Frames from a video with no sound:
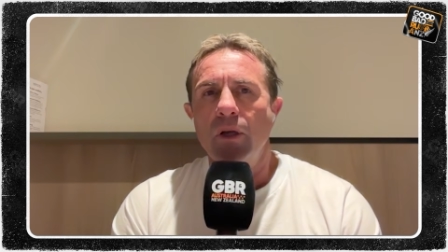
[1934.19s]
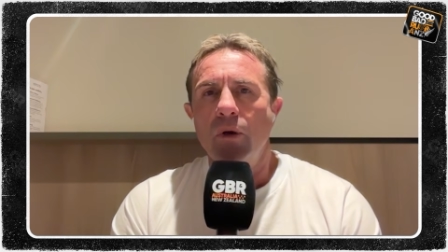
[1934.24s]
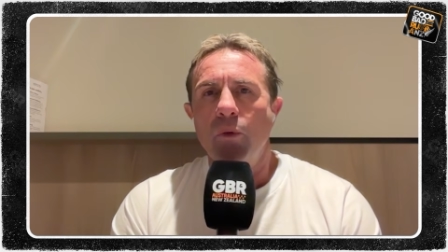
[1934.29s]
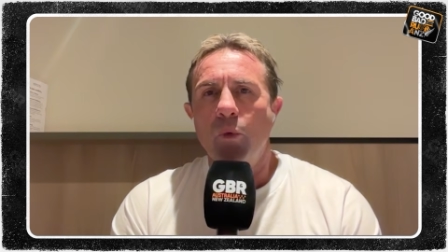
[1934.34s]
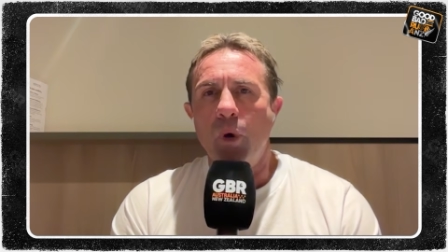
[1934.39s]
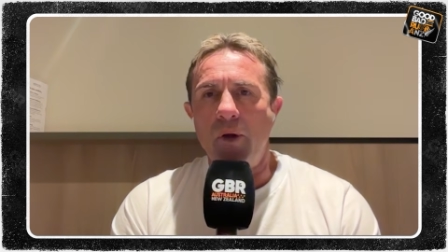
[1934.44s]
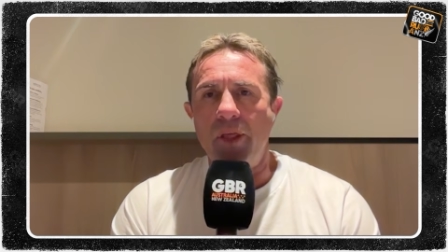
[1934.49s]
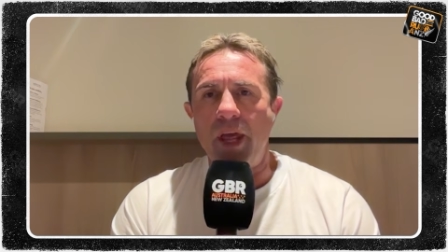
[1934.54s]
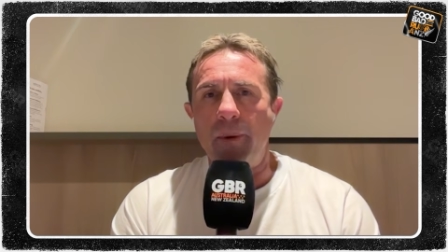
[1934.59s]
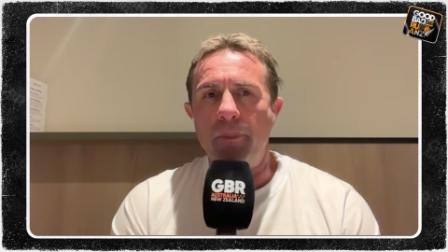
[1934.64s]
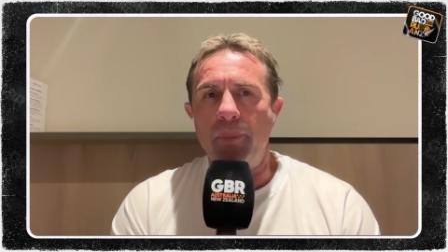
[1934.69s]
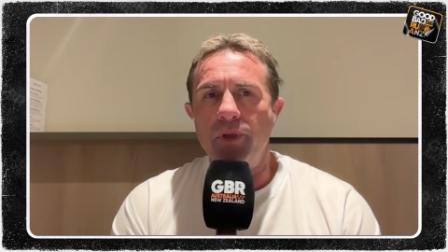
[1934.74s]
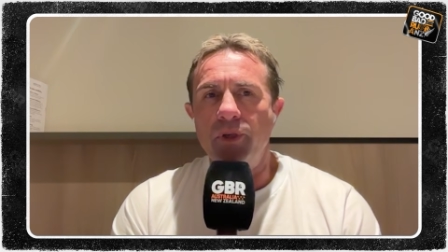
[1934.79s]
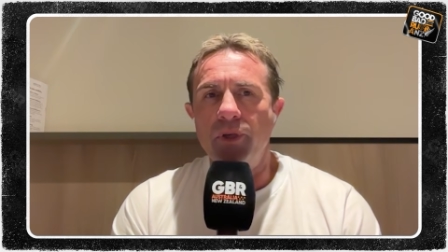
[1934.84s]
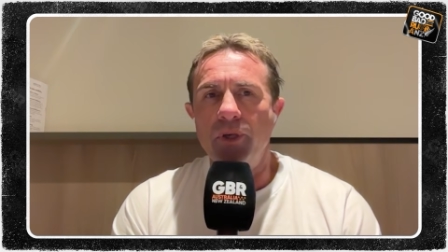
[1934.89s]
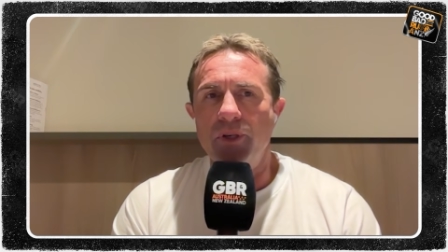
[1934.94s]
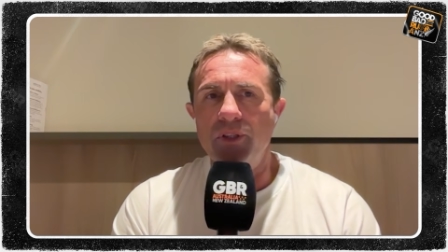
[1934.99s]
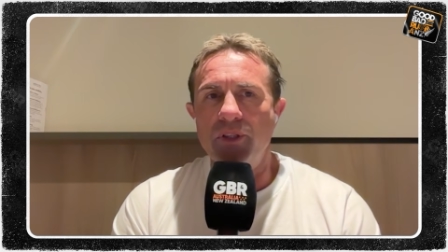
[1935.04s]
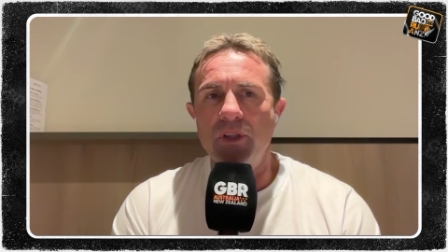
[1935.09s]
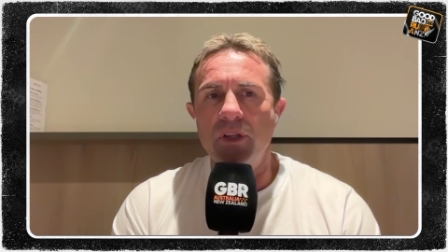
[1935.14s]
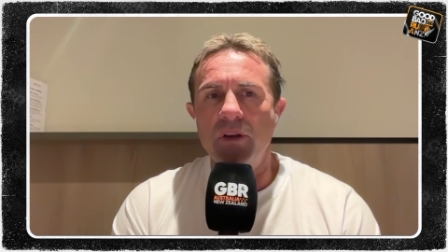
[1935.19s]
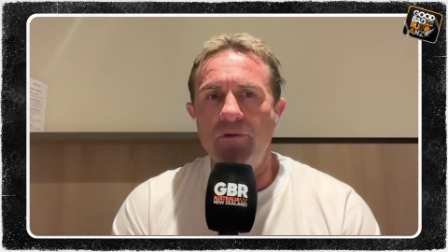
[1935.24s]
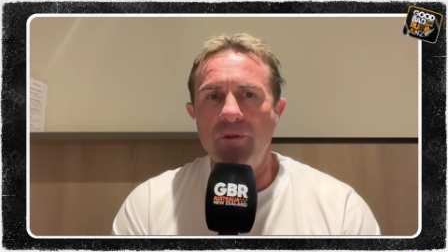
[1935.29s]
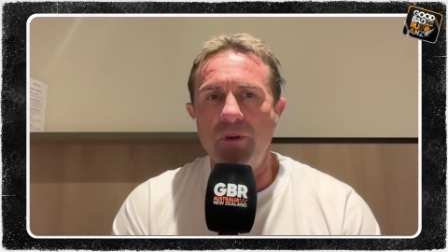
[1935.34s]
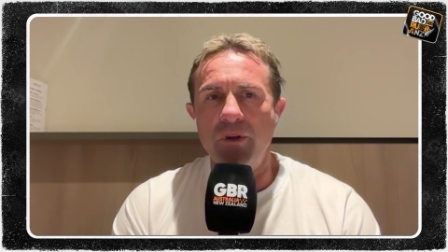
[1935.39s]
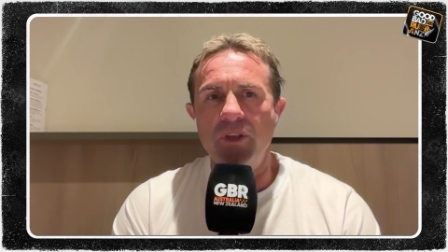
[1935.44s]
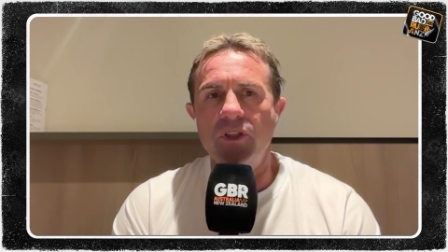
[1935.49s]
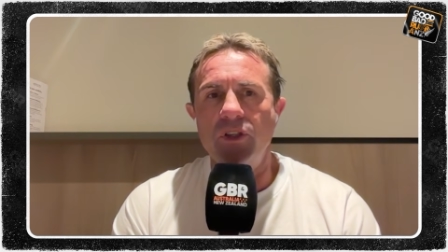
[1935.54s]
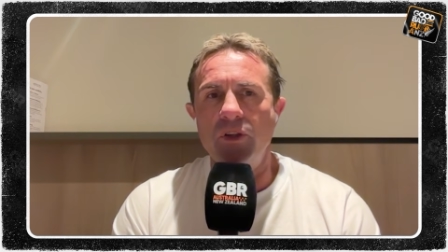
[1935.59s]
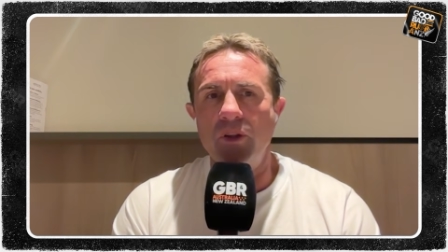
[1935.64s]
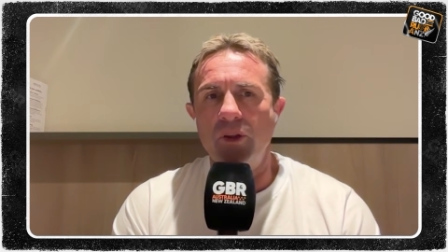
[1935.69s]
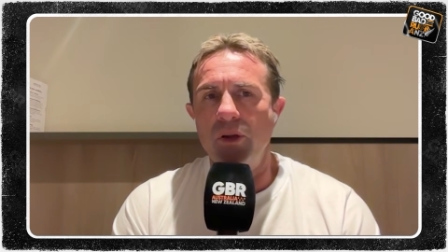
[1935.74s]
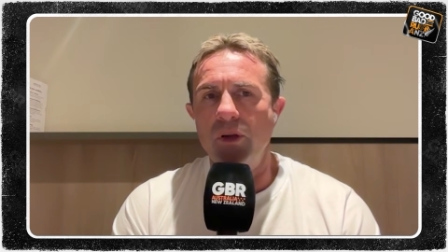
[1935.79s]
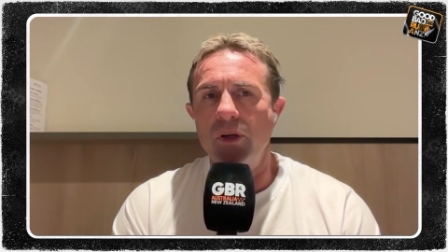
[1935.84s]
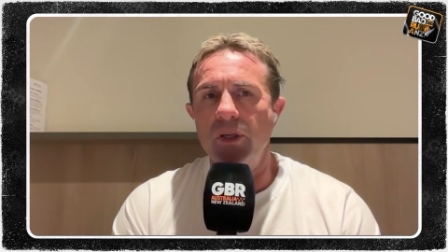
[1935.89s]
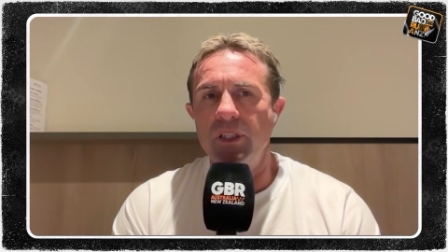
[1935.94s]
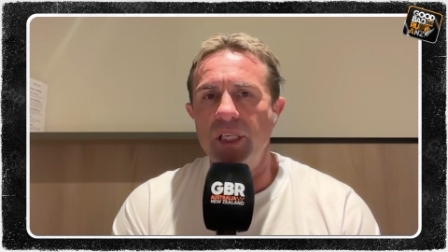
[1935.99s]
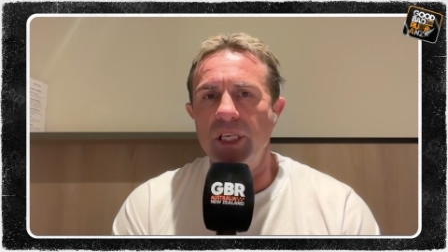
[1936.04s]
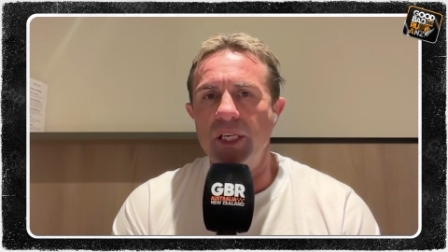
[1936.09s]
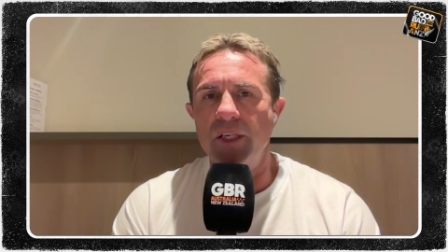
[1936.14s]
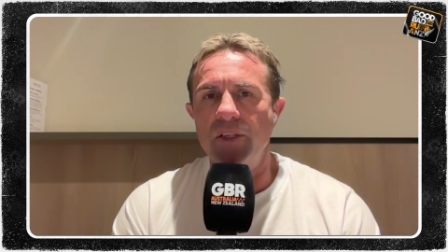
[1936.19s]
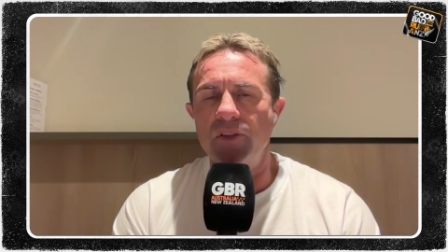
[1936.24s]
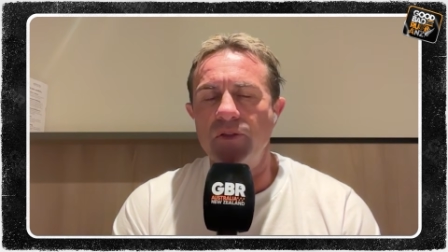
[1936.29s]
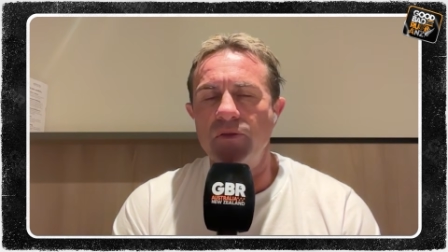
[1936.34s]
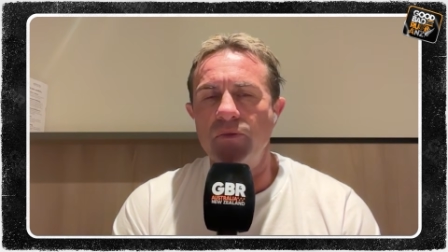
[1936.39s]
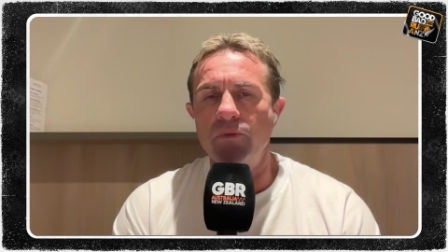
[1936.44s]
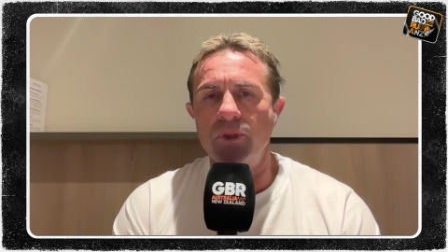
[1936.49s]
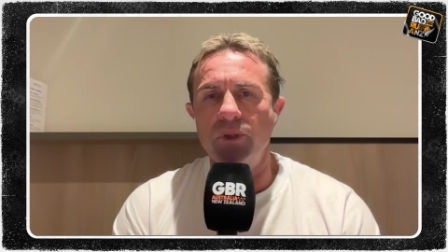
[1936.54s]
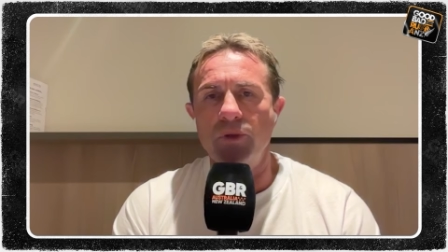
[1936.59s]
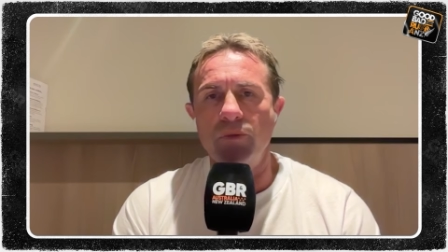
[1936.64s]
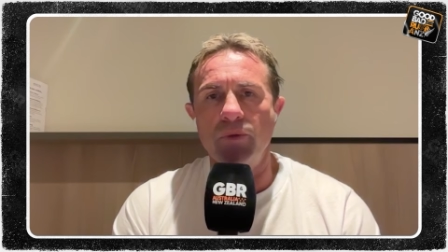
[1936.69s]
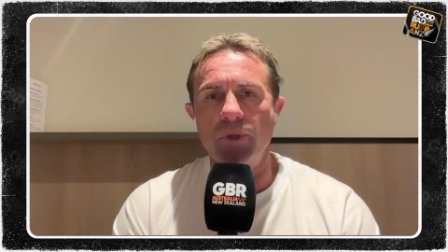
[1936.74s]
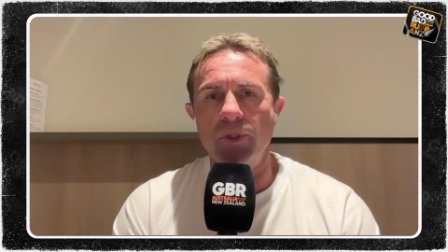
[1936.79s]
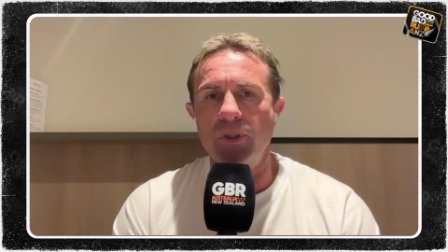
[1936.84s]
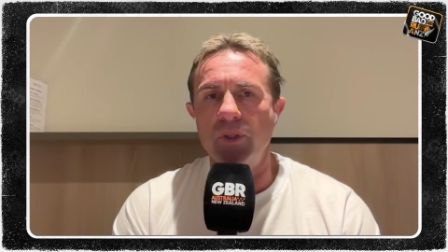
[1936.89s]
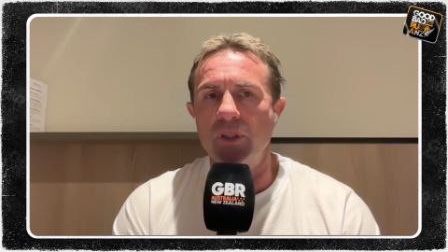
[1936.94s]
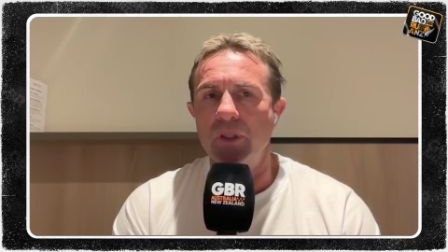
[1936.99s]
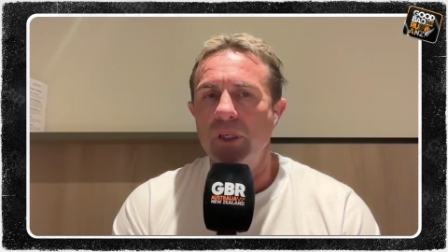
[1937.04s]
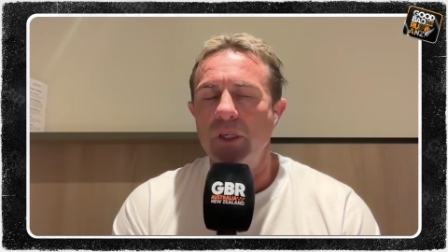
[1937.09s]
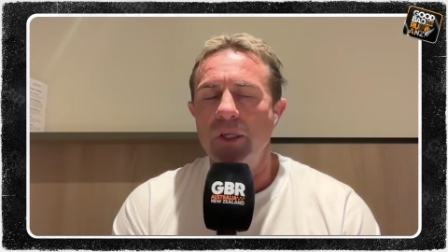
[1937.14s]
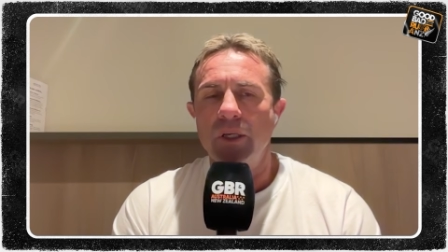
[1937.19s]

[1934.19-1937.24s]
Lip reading: what they produced in the first and third tests, which was